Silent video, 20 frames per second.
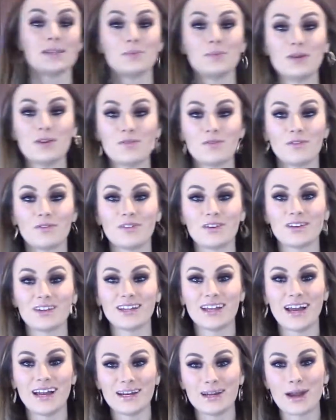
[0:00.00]
Be Fulfilled
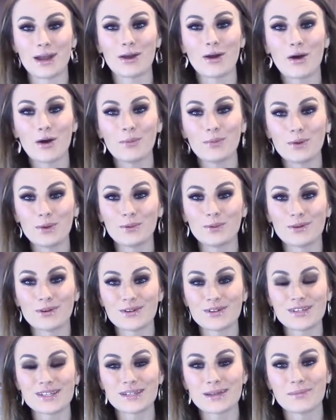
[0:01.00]
line. I hope you
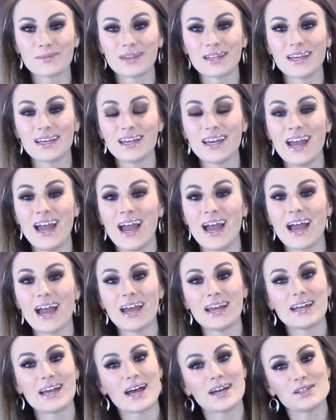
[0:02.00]
learned something.
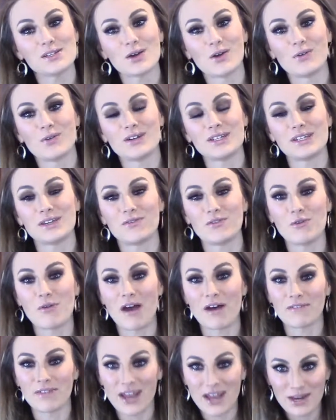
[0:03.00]
And as always, if you
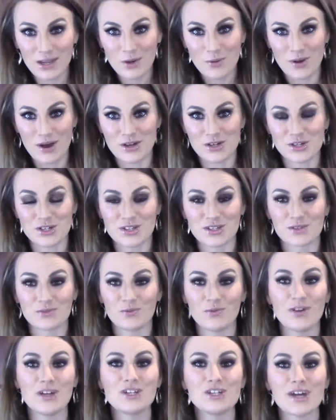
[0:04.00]
have any questions,
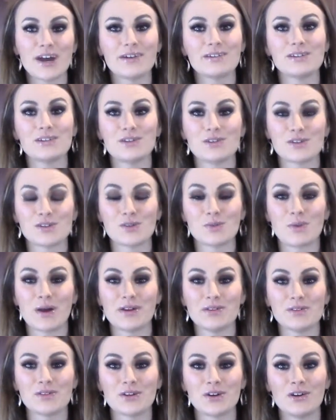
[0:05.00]
reach out to your
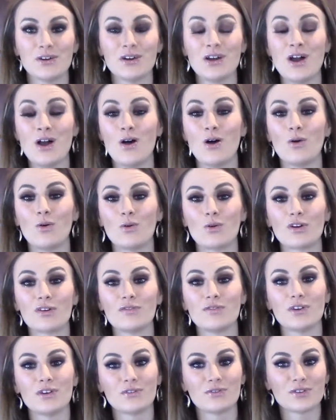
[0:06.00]
sponsor or
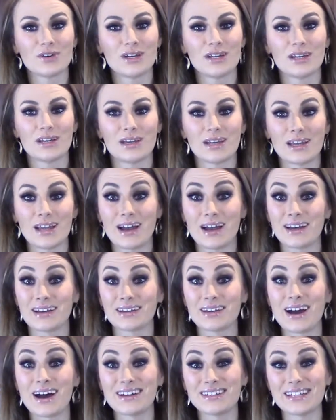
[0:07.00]
feel free to
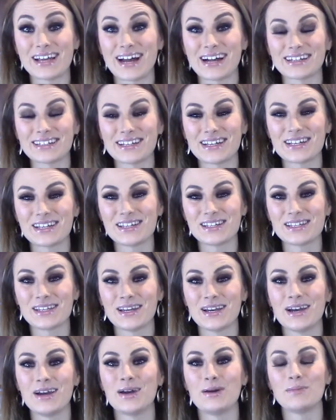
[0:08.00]
contact
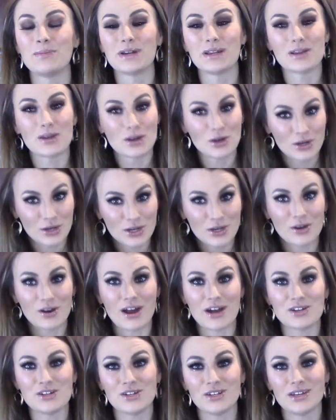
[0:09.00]
us. But
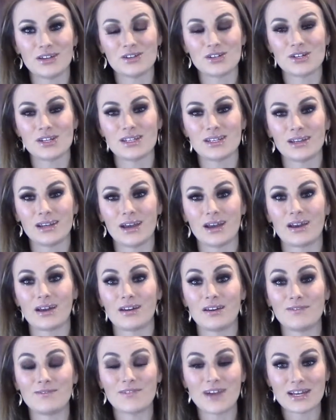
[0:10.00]
congratulations again
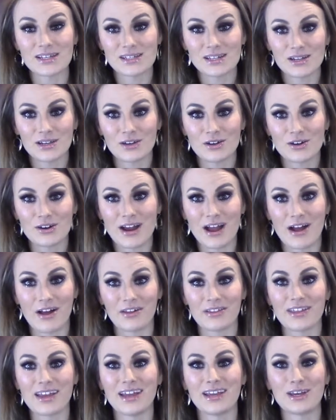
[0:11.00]
on investing in your
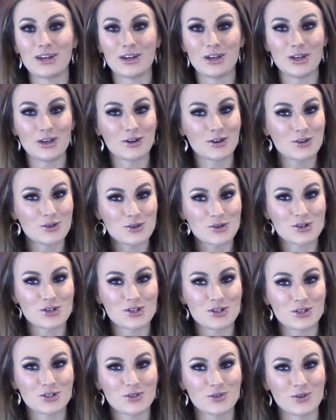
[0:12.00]
health and getting your
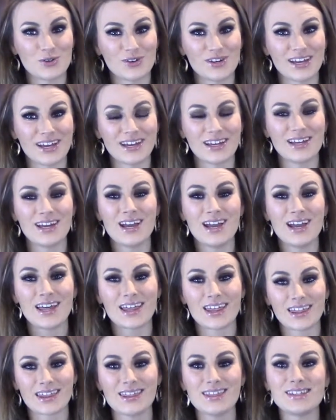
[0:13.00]
nutritional toolkit.
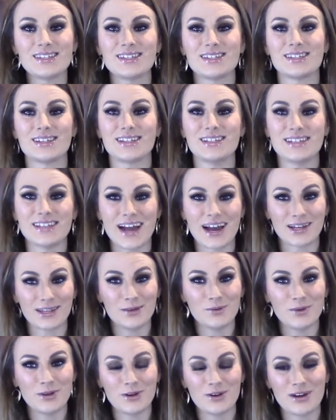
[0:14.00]
This is
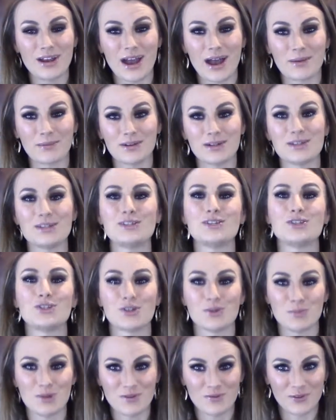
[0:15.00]
exactly what your cabinets
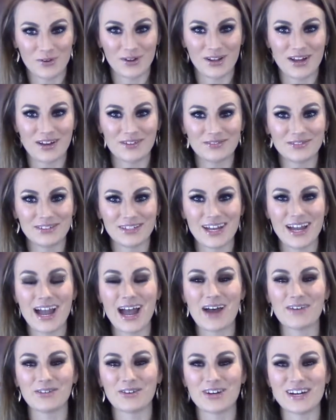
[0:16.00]
should be full of.
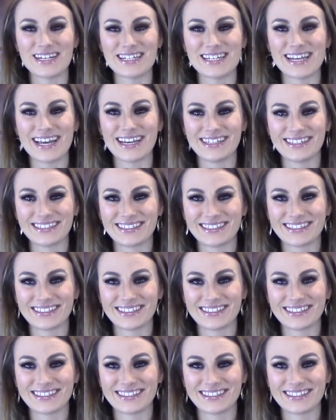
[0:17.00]
Have a great day.